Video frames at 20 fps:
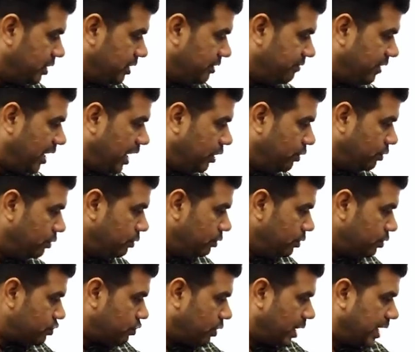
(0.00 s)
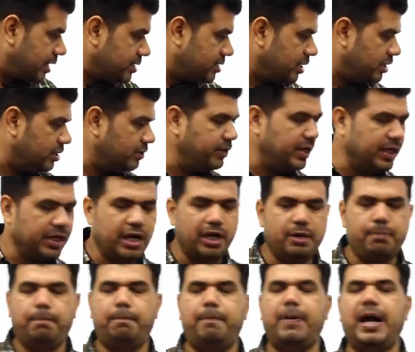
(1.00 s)
the value, so answer you will
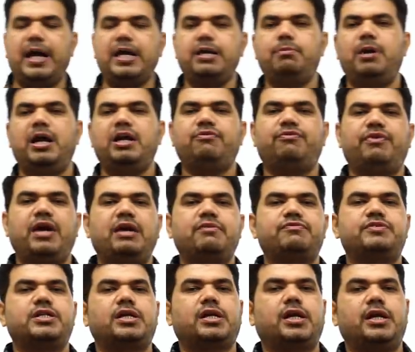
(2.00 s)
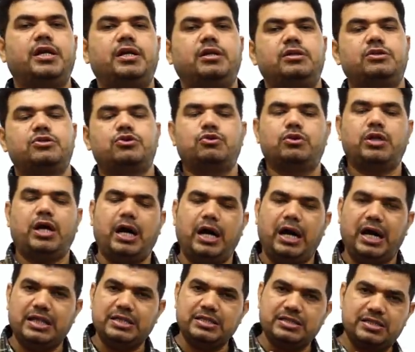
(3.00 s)
get pi by 5 second. So the
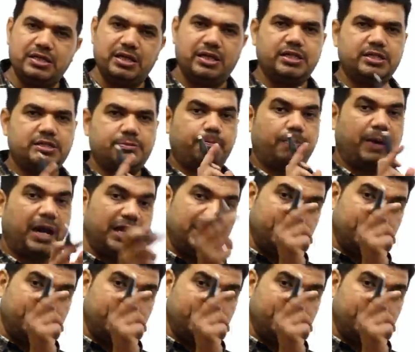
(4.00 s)
answer is pi